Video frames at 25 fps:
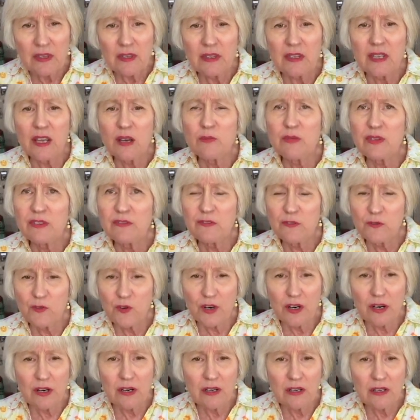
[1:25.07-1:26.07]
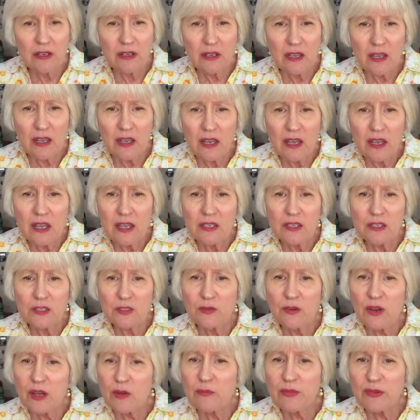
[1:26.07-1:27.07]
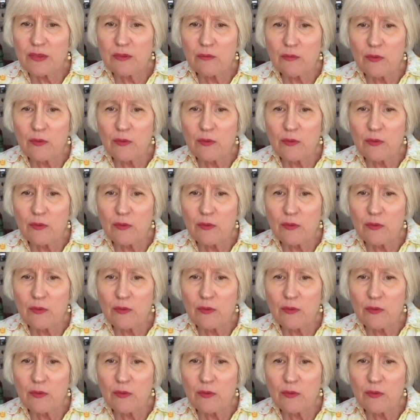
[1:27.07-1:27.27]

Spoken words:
Number four, Trump